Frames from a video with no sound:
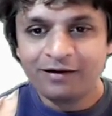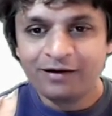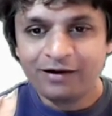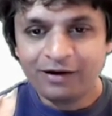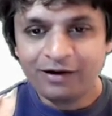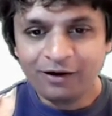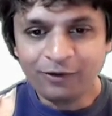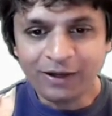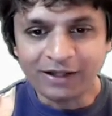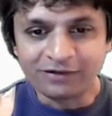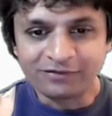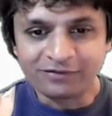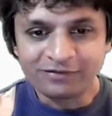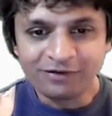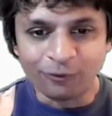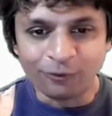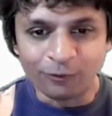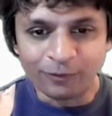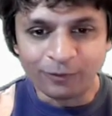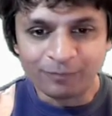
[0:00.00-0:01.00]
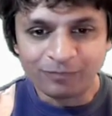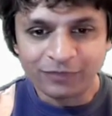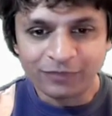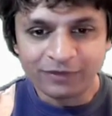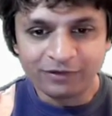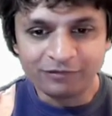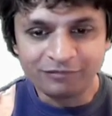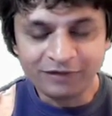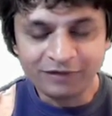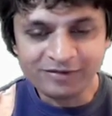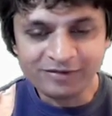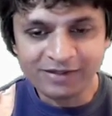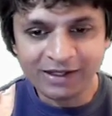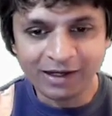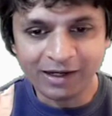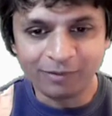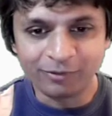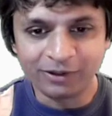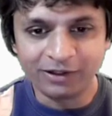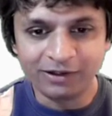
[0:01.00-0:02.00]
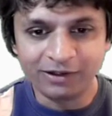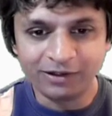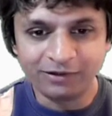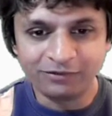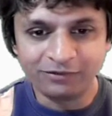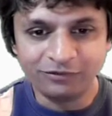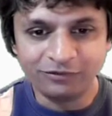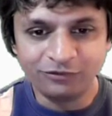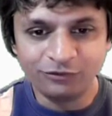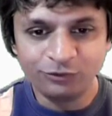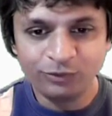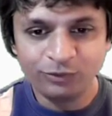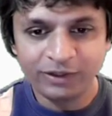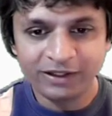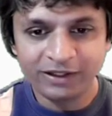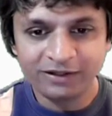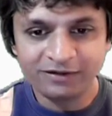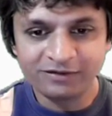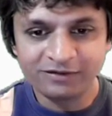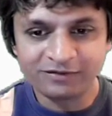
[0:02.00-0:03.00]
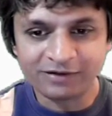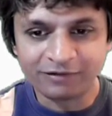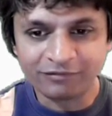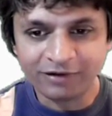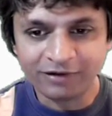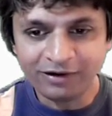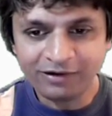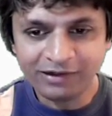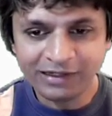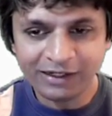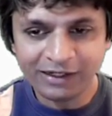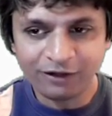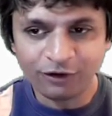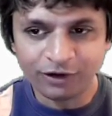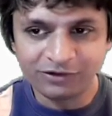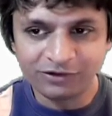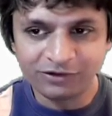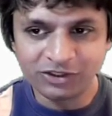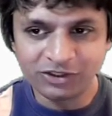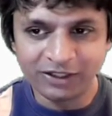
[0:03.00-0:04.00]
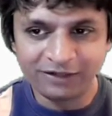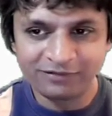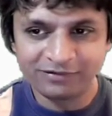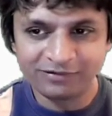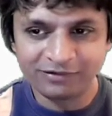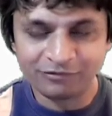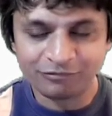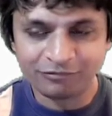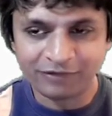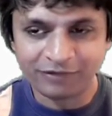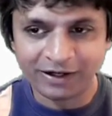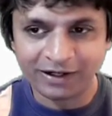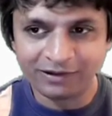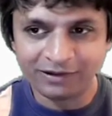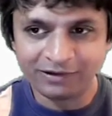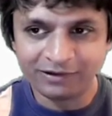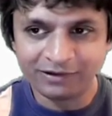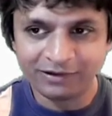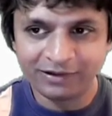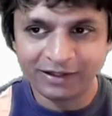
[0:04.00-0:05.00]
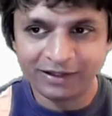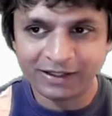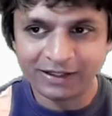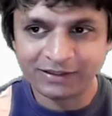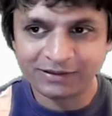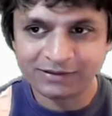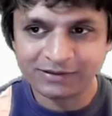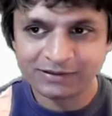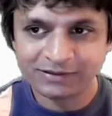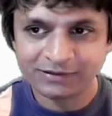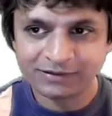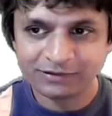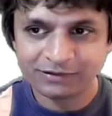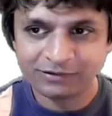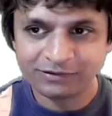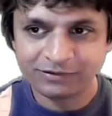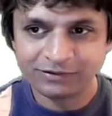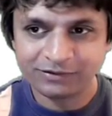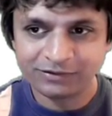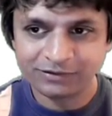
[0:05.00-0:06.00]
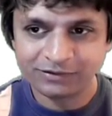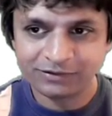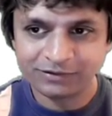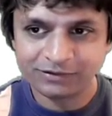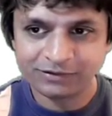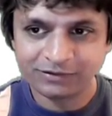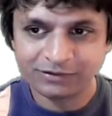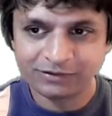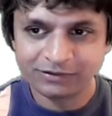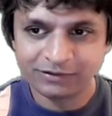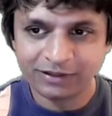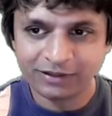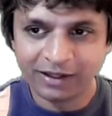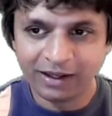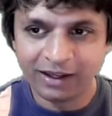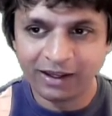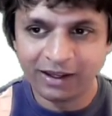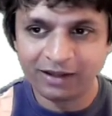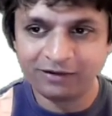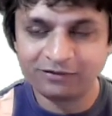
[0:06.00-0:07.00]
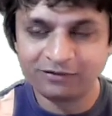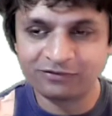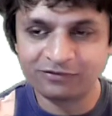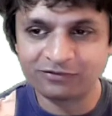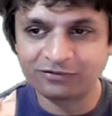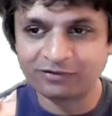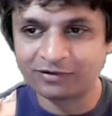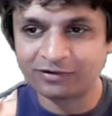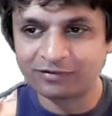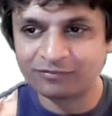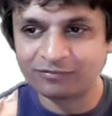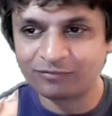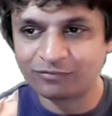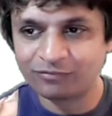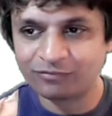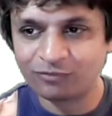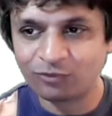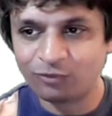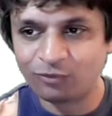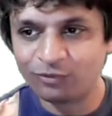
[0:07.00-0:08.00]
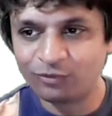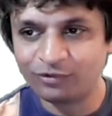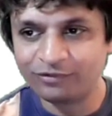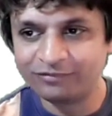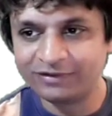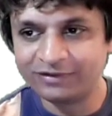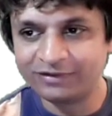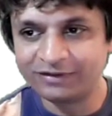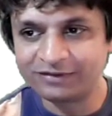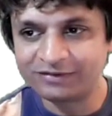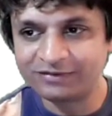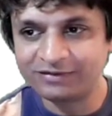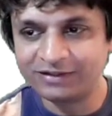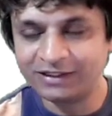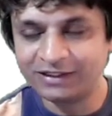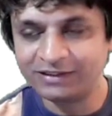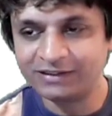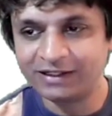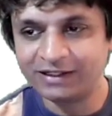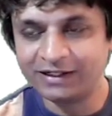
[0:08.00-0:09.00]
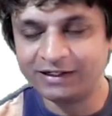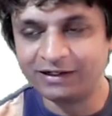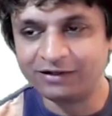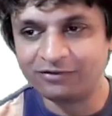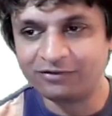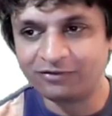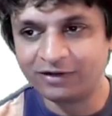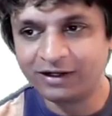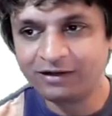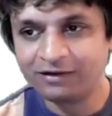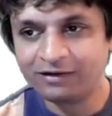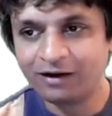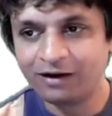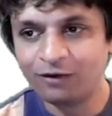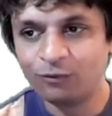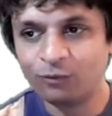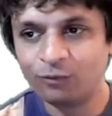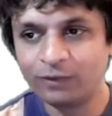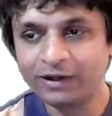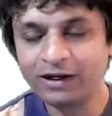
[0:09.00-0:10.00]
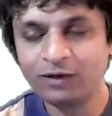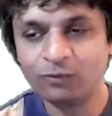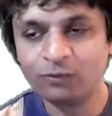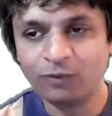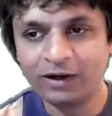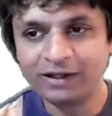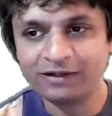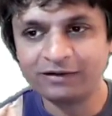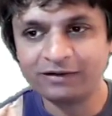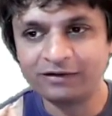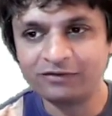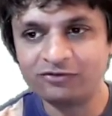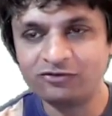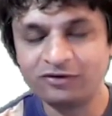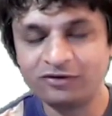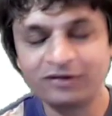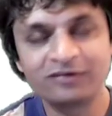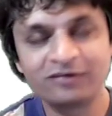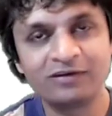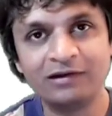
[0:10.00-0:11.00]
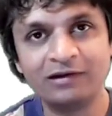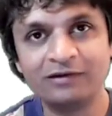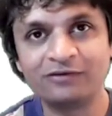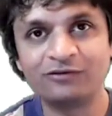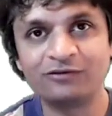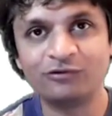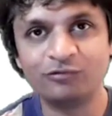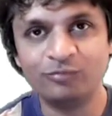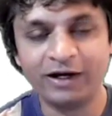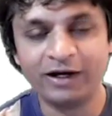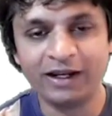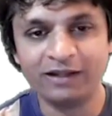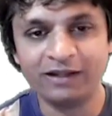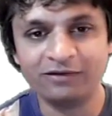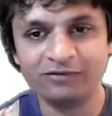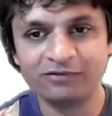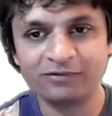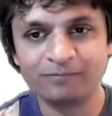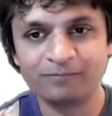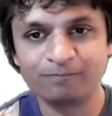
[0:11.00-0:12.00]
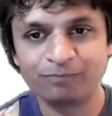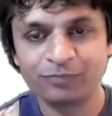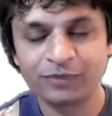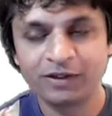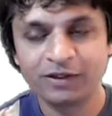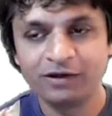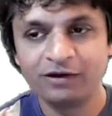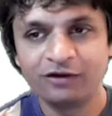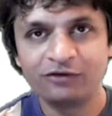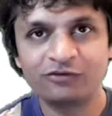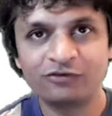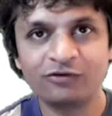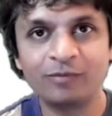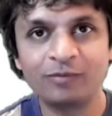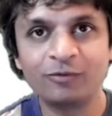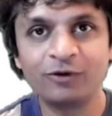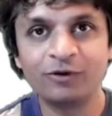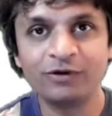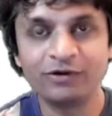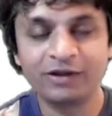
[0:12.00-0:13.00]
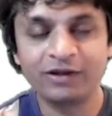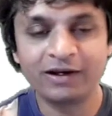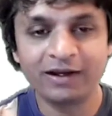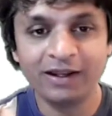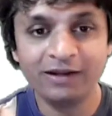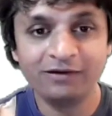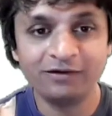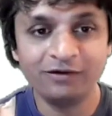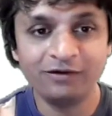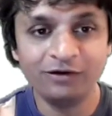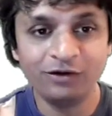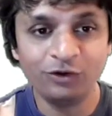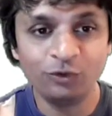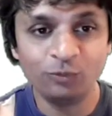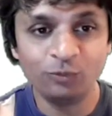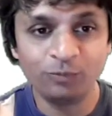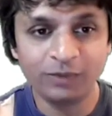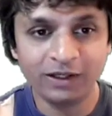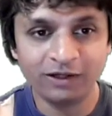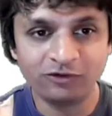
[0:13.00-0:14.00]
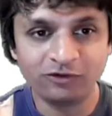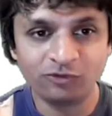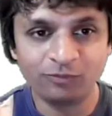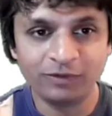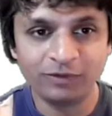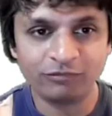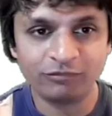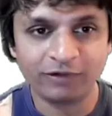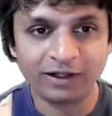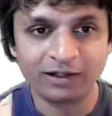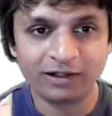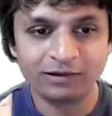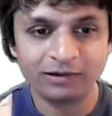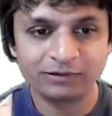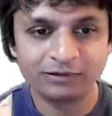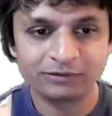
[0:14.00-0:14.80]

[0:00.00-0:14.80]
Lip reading: Okay, so the first thing I'm going to need to do is I've currently got a JSON file that has all of this data in it, right? Now, what I want is just a list of brands. So I'm going to create a new PHP file.